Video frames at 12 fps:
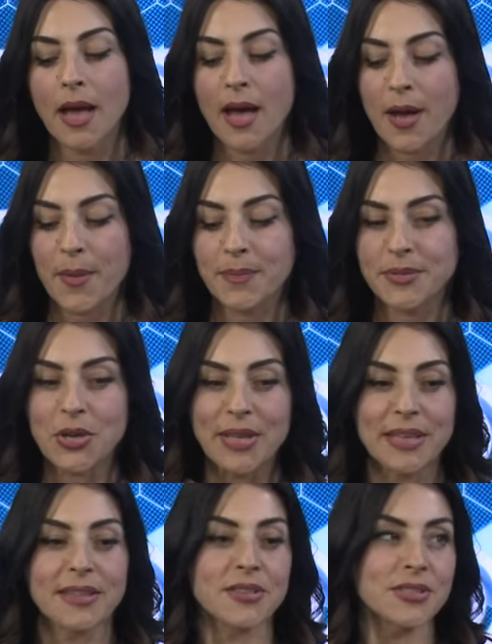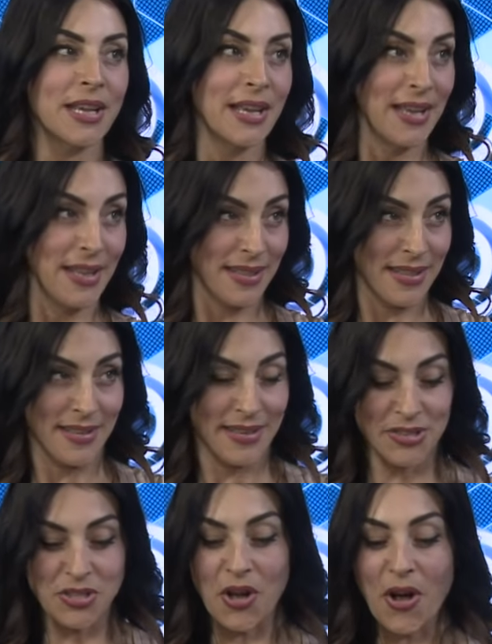So I think
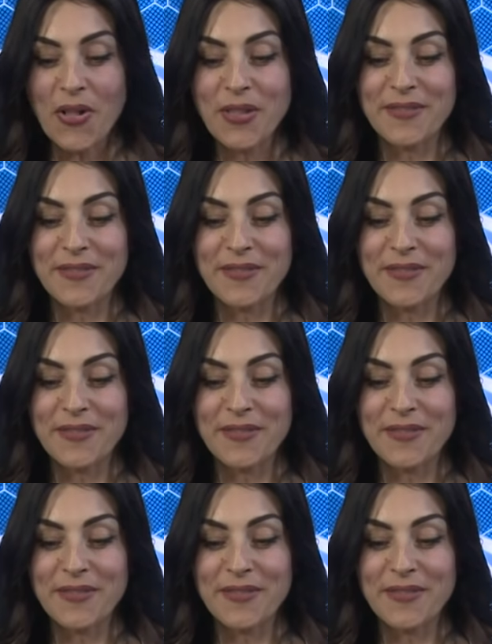there's all